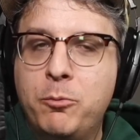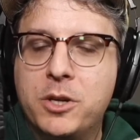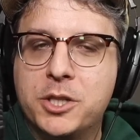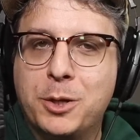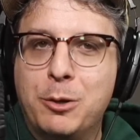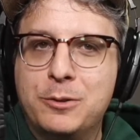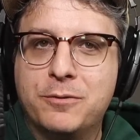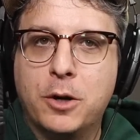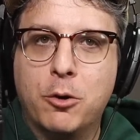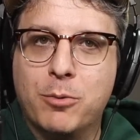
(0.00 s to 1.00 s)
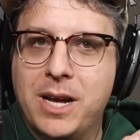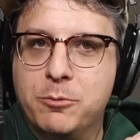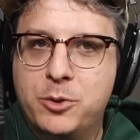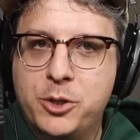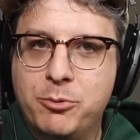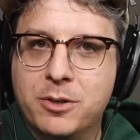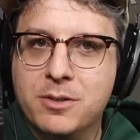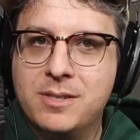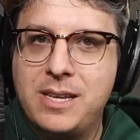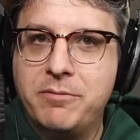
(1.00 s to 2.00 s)
which goes for around two
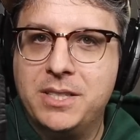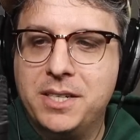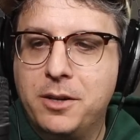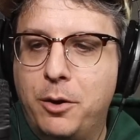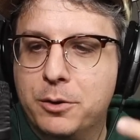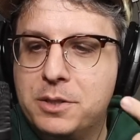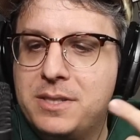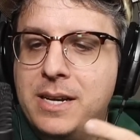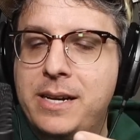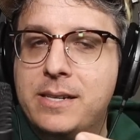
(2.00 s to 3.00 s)
hundred seventy dollars.